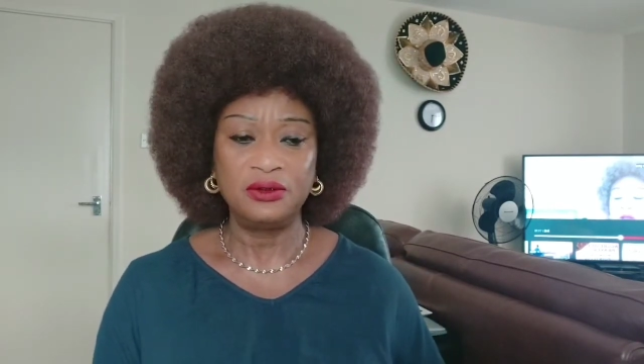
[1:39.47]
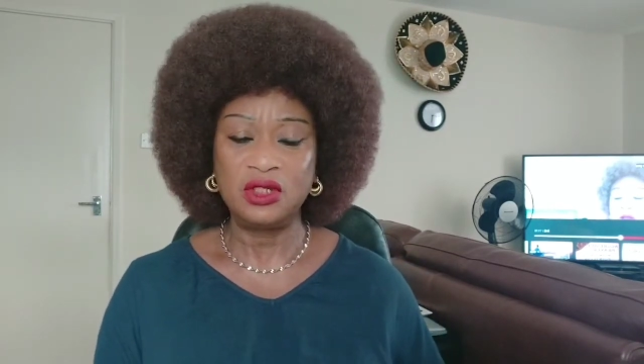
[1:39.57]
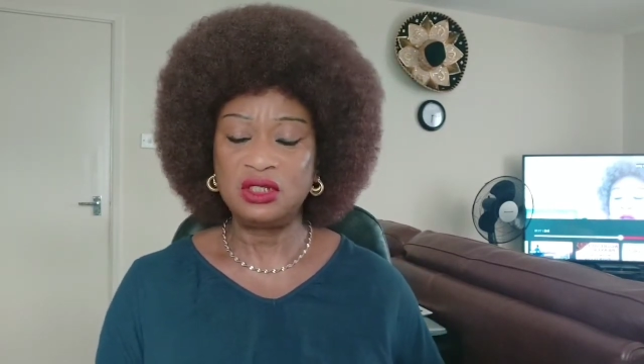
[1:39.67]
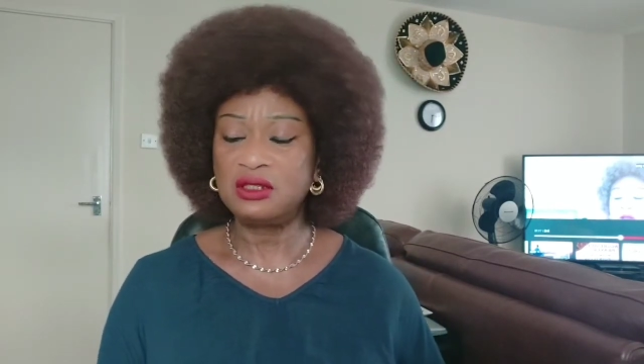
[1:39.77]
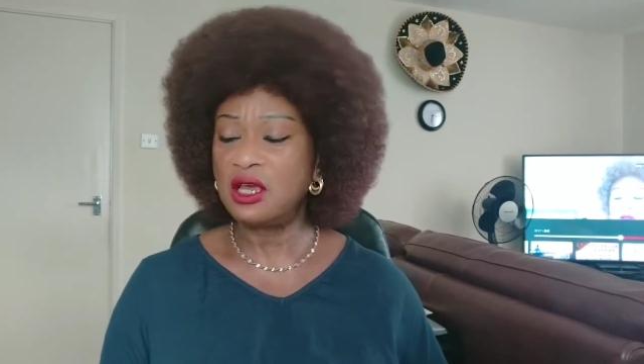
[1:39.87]

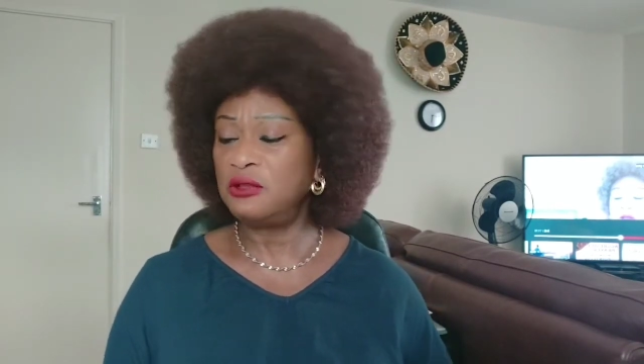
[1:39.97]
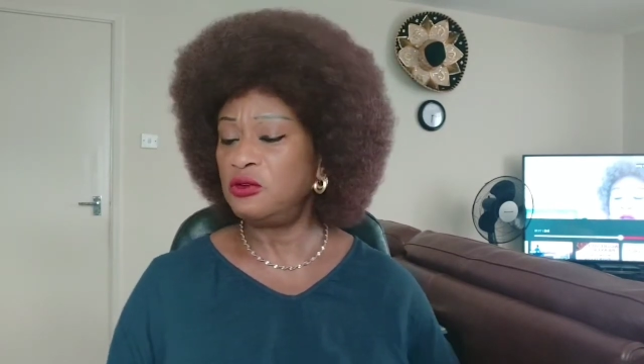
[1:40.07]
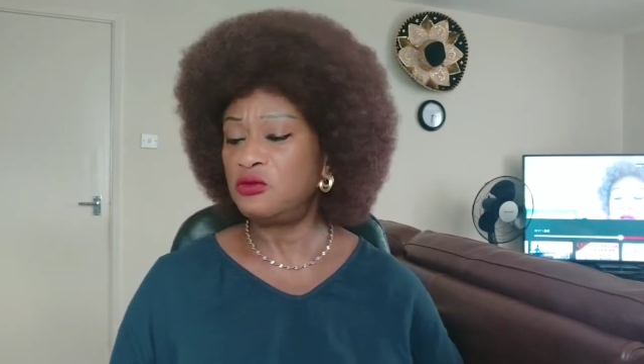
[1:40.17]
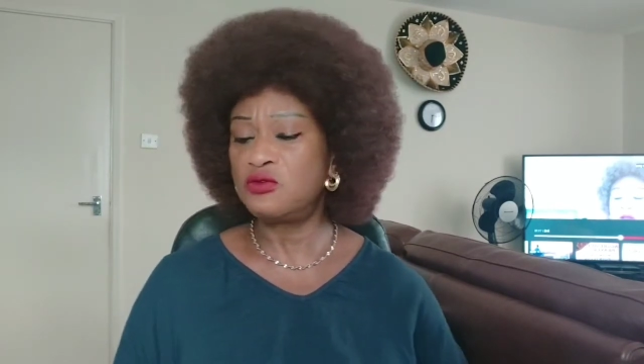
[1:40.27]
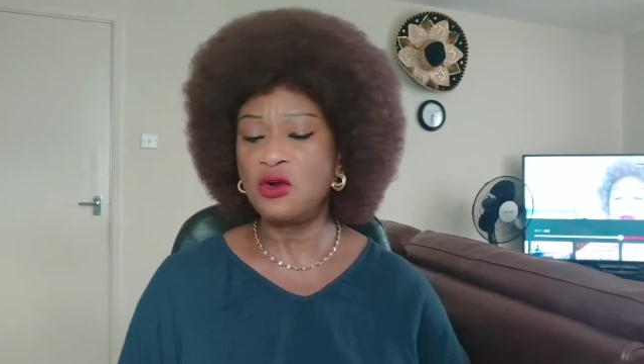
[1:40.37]

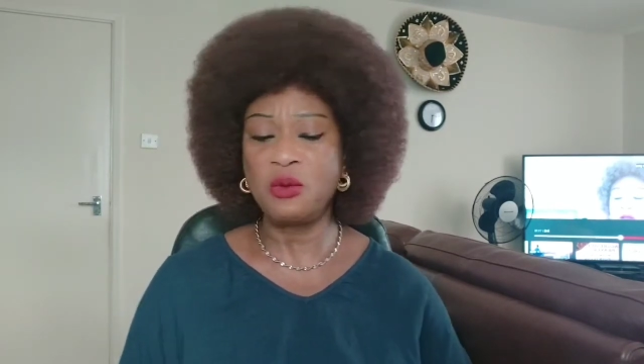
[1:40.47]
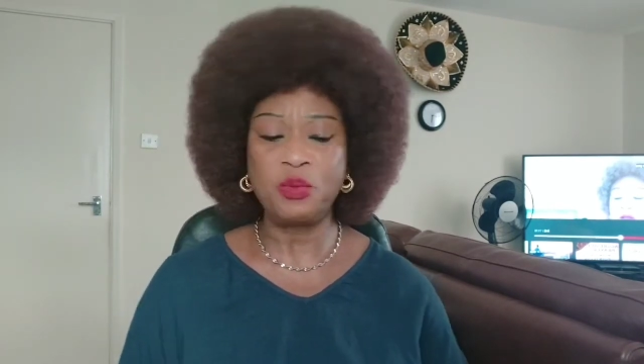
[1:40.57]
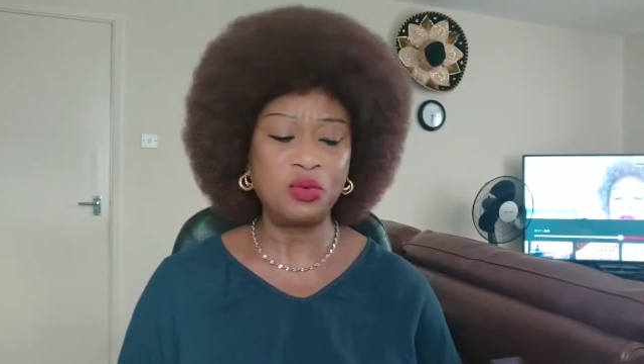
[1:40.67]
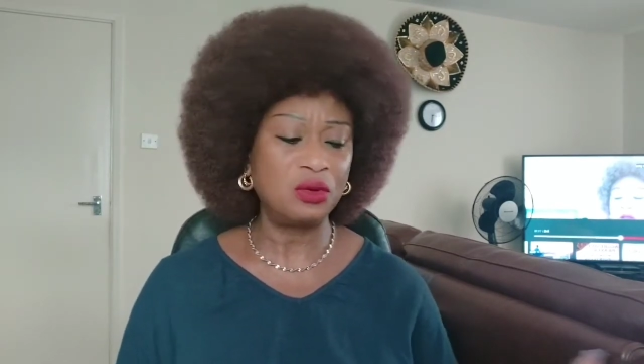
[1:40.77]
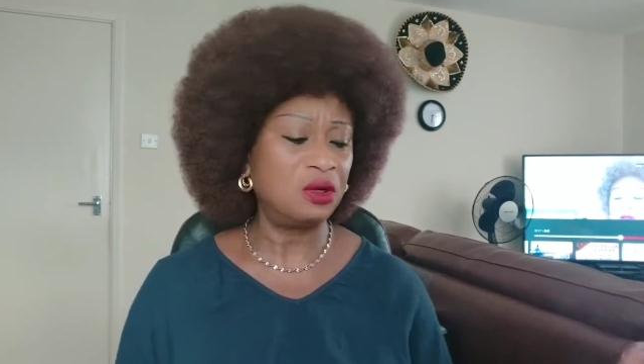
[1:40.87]
Eastern
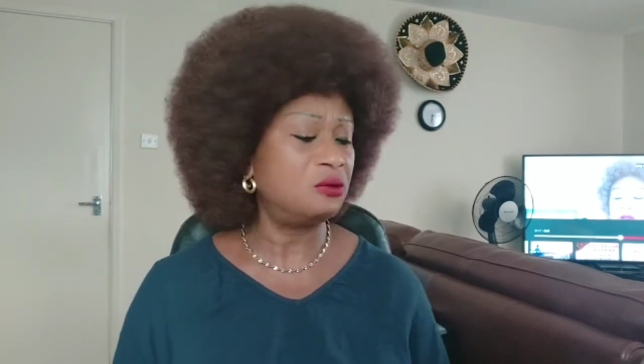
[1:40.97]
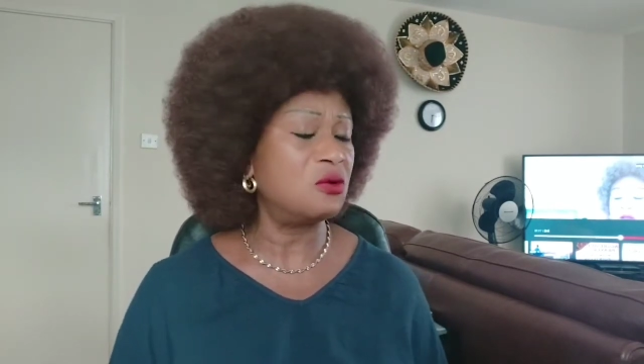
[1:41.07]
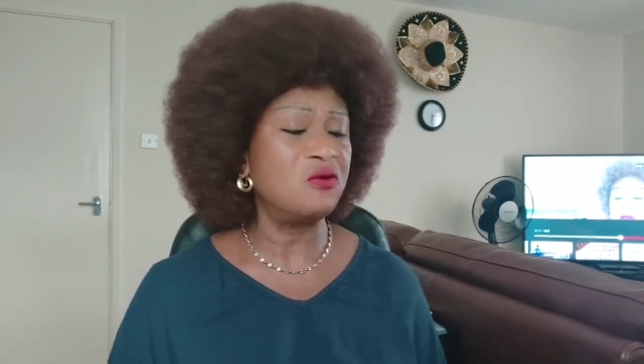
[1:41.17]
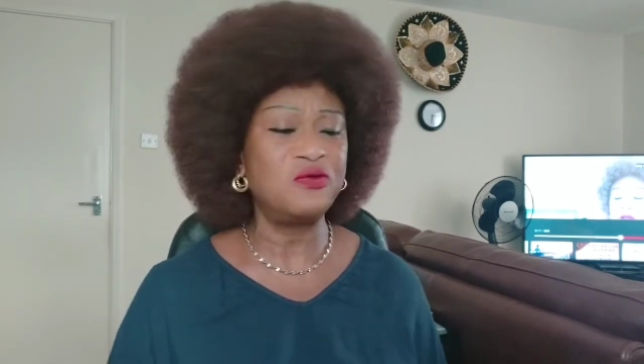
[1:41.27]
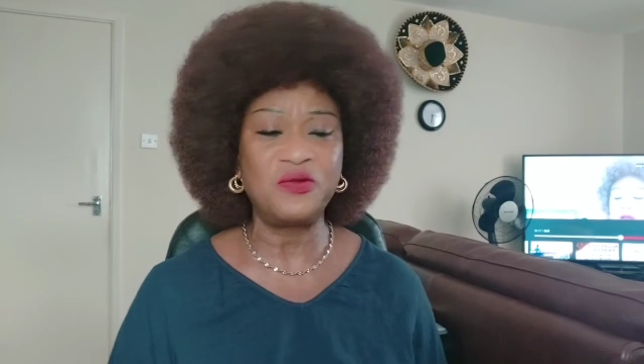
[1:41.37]
Europe,
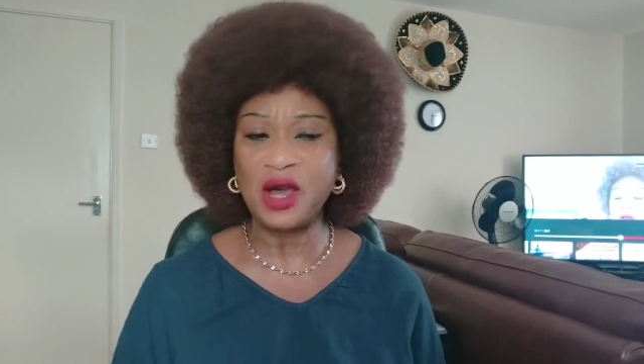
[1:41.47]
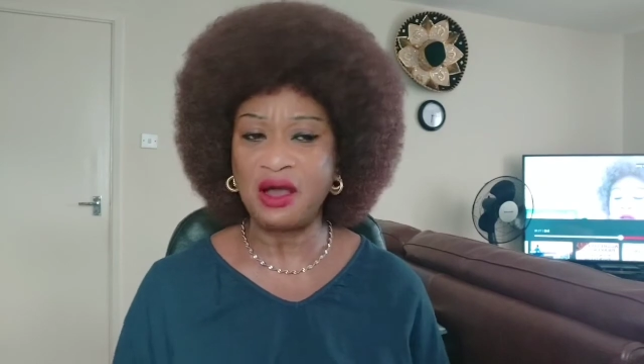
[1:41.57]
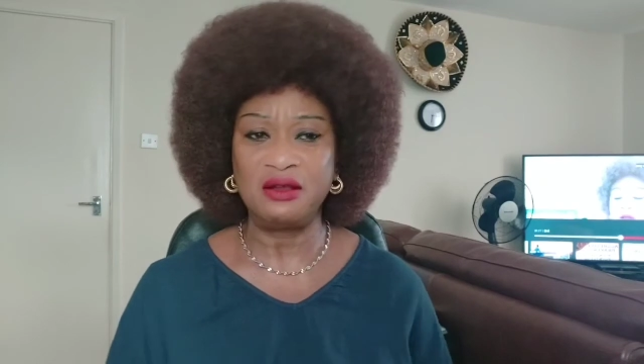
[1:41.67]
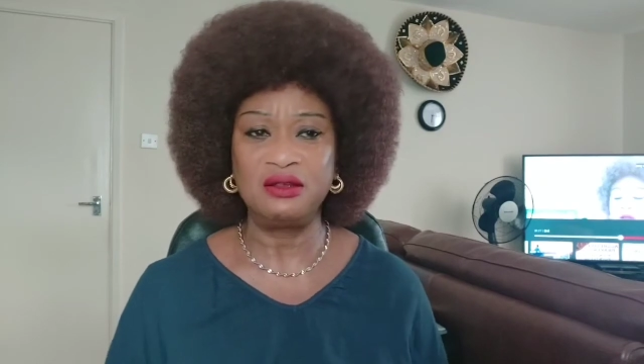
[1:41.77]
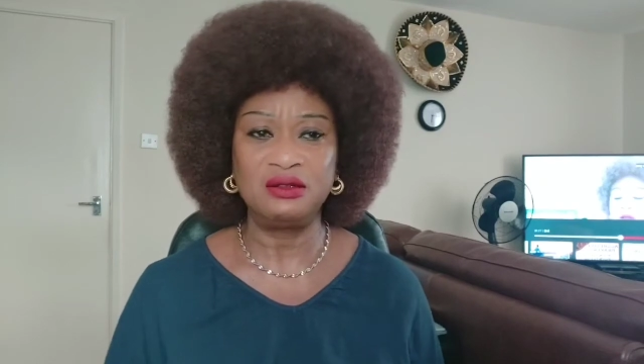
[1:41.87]
all
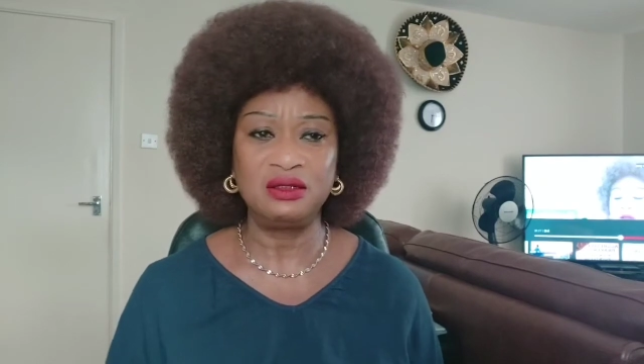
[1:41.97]
over,